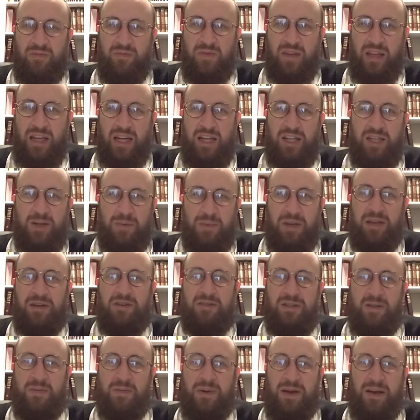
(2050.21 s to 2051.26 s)
And Hashem
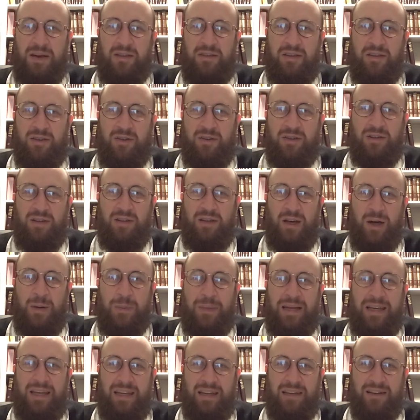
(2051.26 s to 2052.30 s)
cares about their
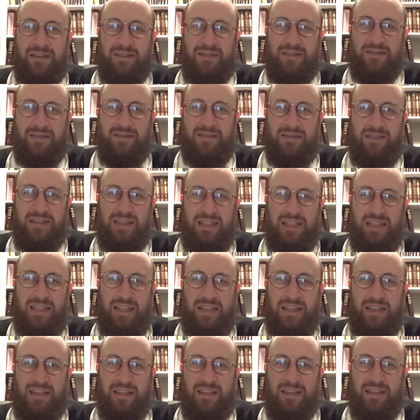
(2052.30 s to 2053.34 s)
opinion.
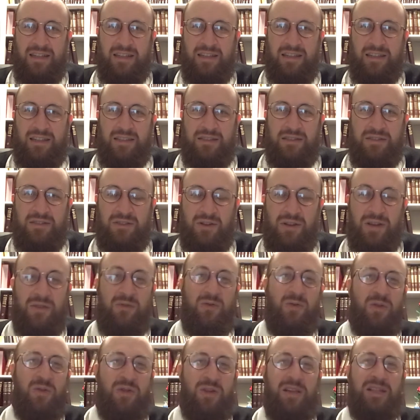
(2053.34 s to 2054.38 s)
So
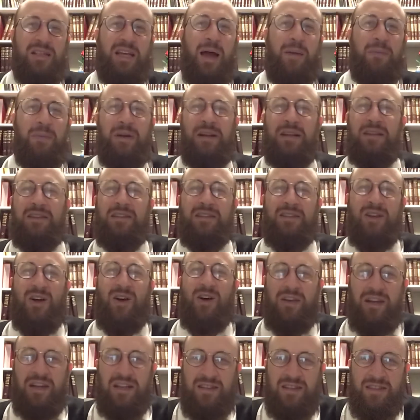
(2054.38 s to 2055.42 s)
therefore things happen in this
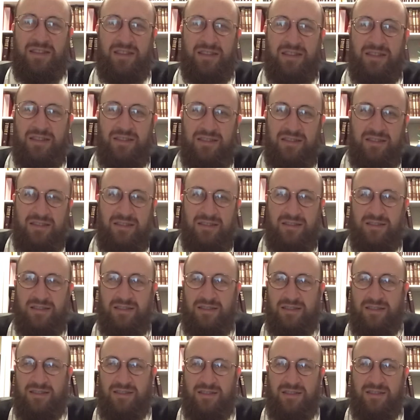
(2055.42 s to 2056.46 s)
Aretz.
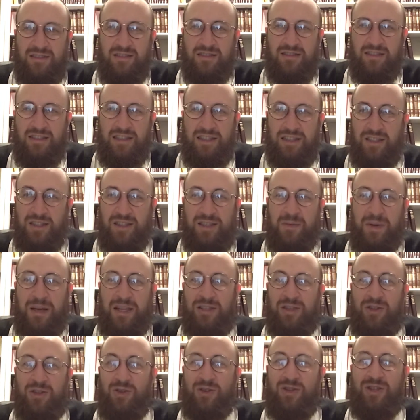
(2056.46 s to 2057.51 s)
It's just
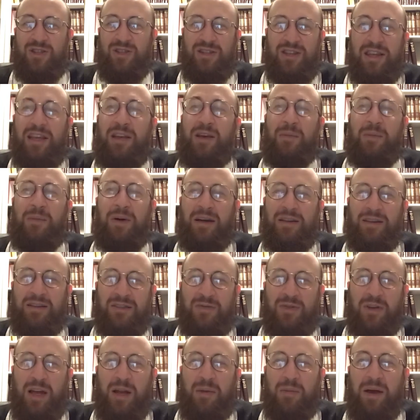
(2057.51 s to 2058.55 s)
amazing. You should just think about this.
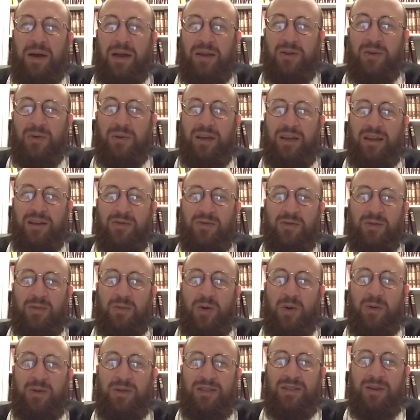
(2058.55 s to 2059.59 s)
Forget about doing it for a
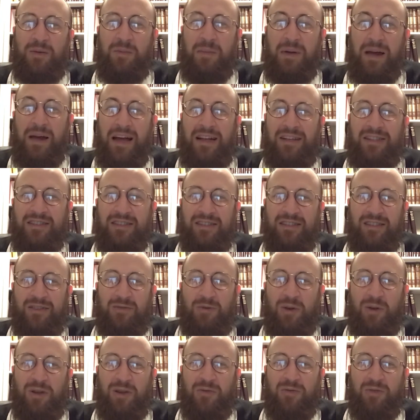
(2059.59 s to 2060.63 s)
moment. Just imagine this. It's a
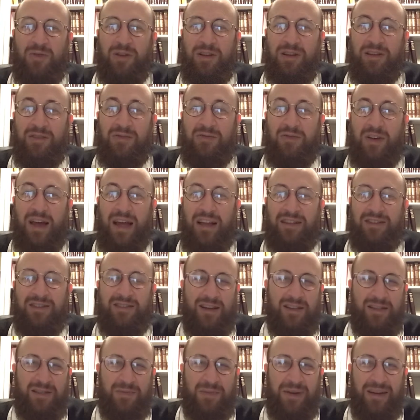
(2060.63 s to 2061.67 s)
wonderful thing to
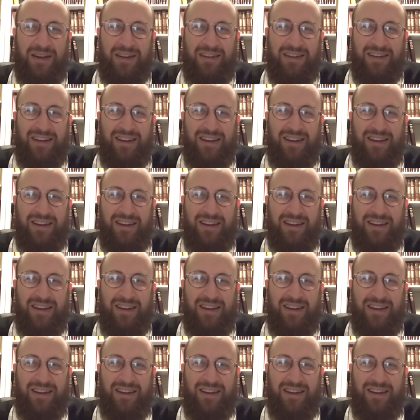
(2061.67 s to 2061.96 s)
fantasize about.